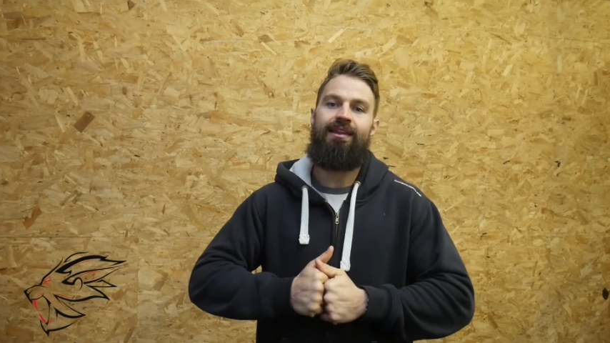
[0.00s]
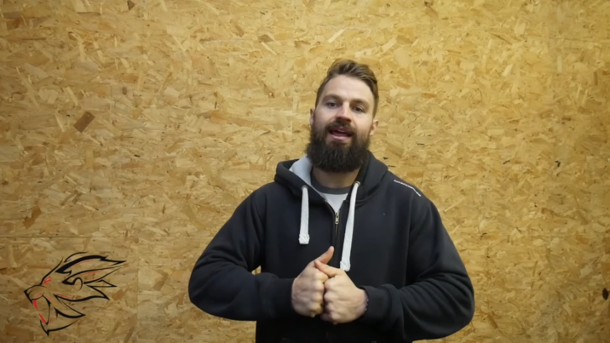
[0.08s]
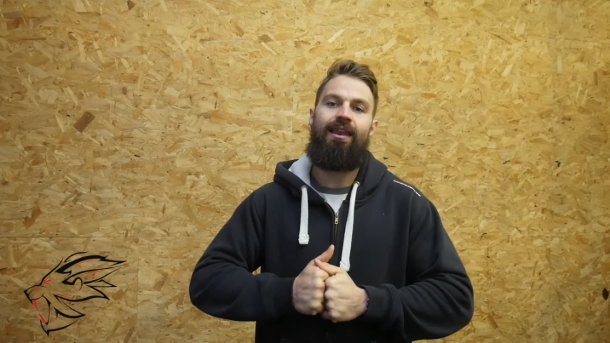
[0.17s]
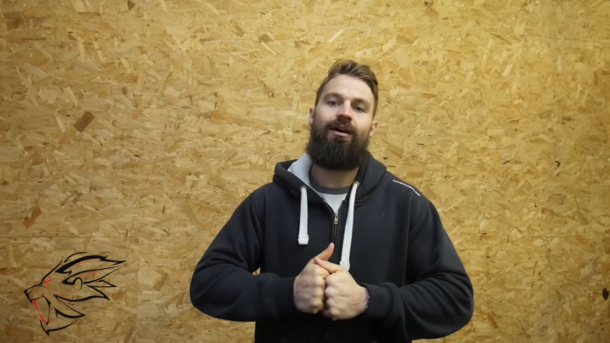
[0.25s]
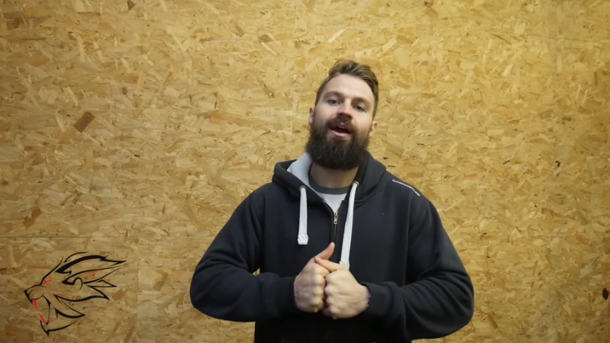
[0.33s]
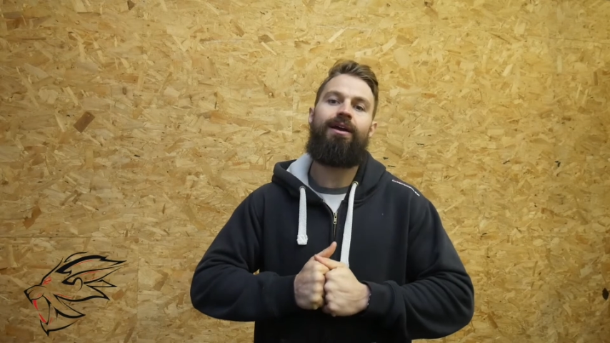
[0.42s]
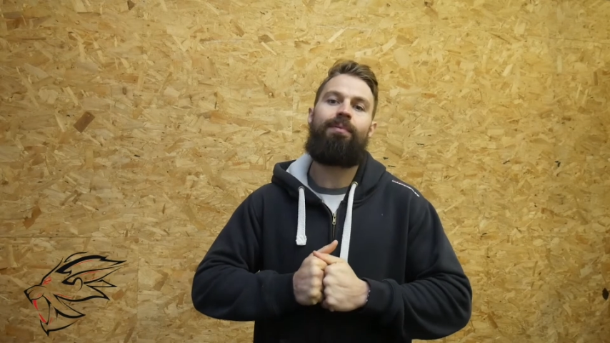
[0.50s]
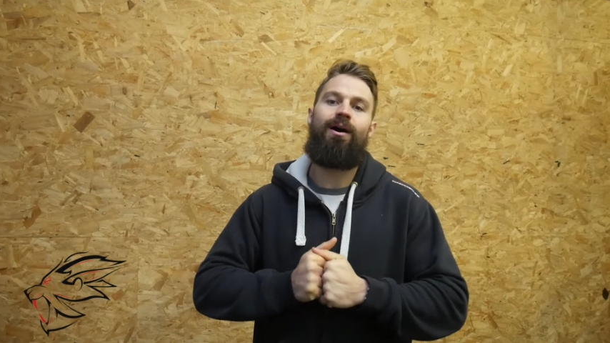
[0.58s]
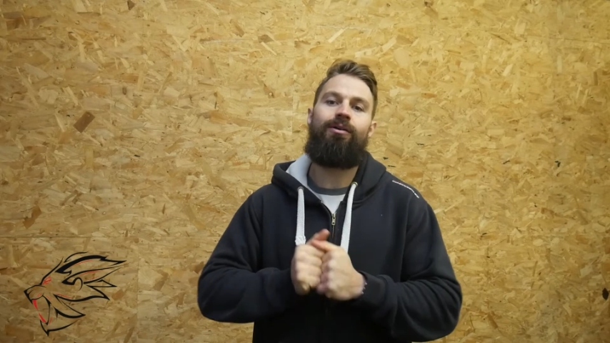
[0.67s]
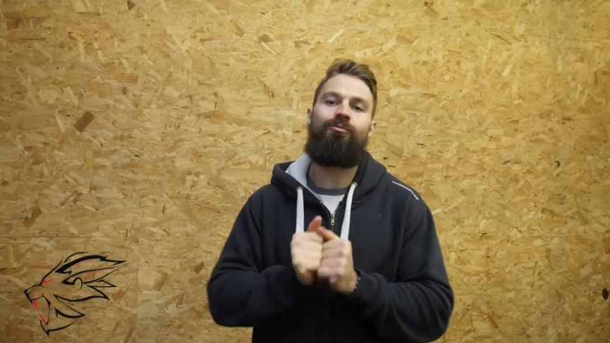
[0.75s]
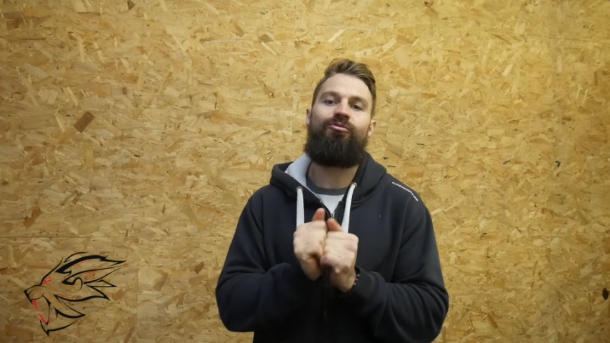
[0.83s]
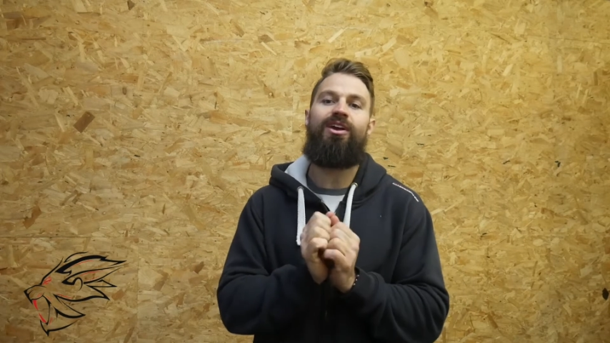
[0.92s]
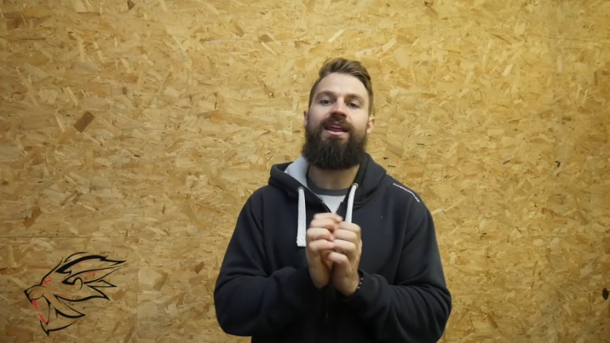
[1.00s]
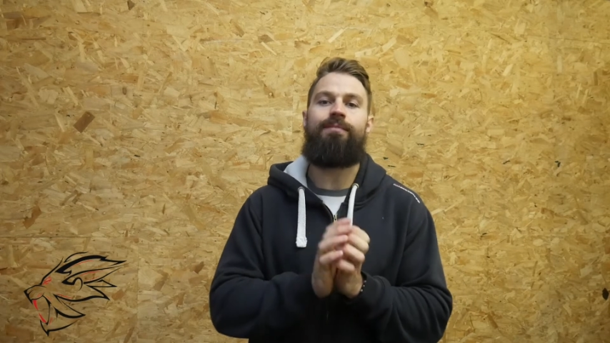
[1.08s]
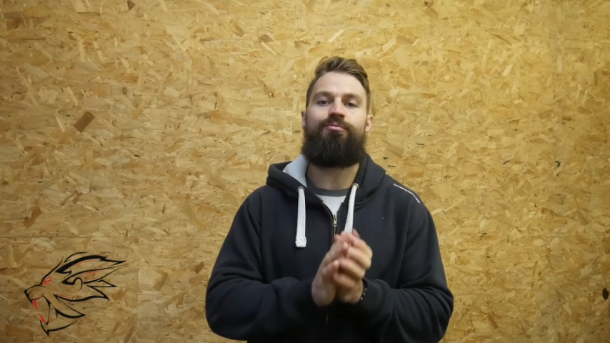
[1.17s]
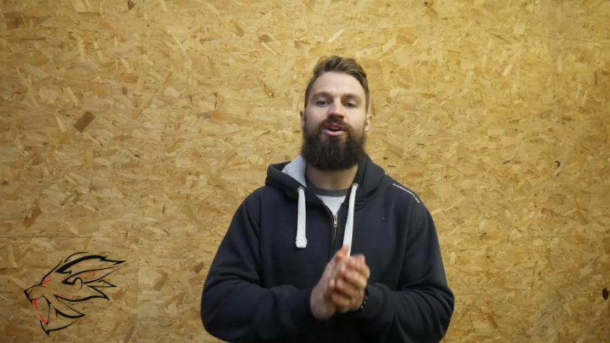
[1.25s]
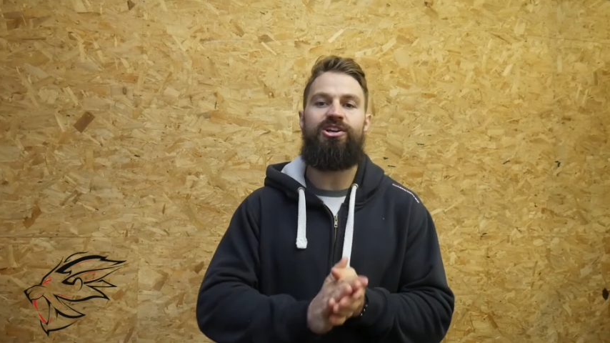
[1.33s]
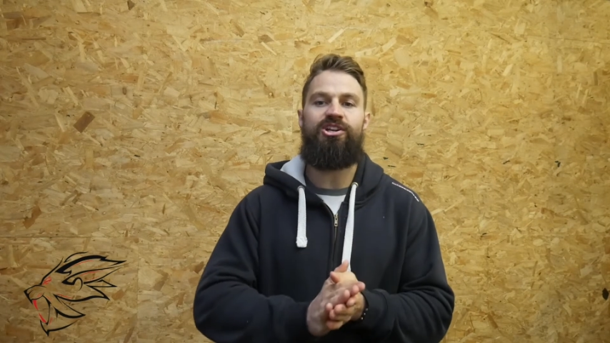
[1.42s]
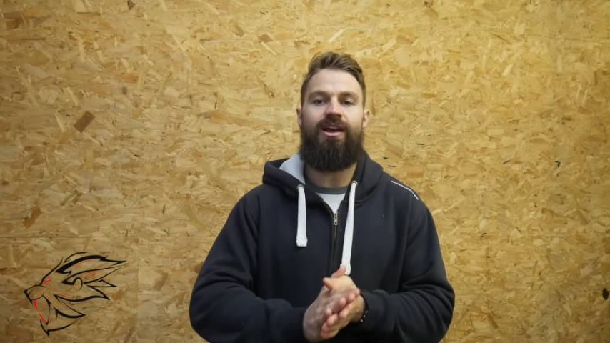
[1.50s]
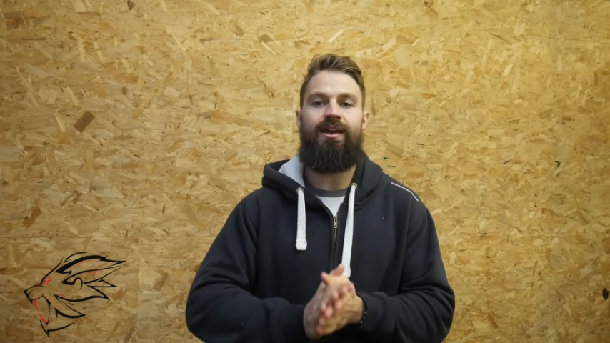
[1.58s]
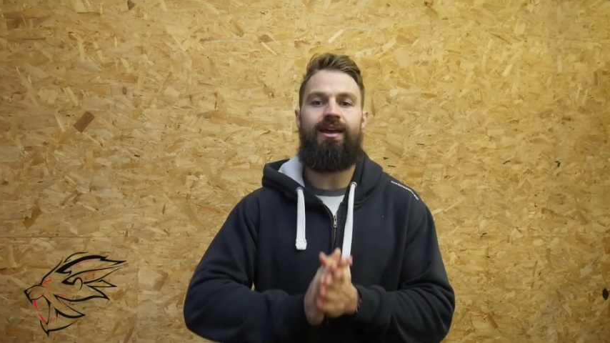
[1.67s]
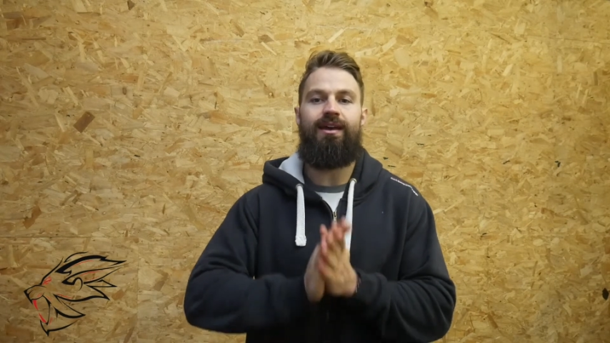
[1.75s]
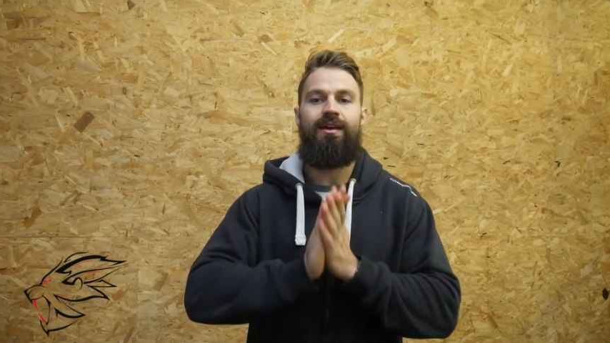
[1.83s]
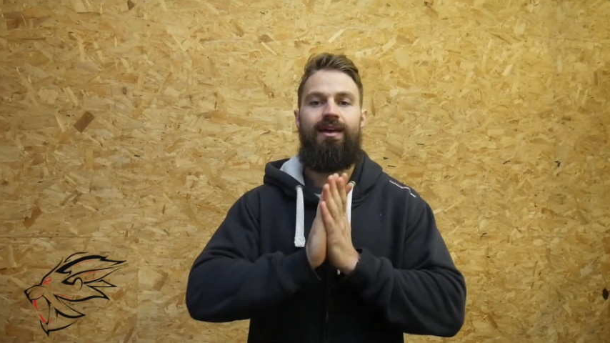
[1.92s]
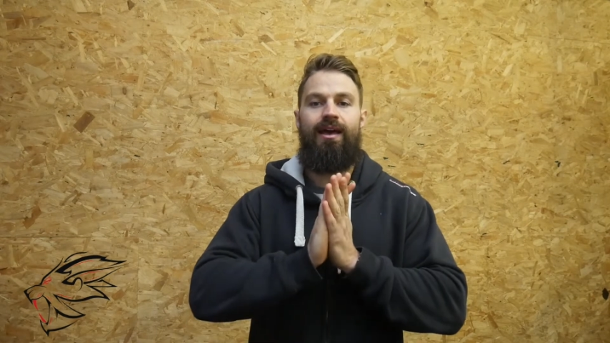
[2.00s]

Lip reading: that like button, really appreciate it,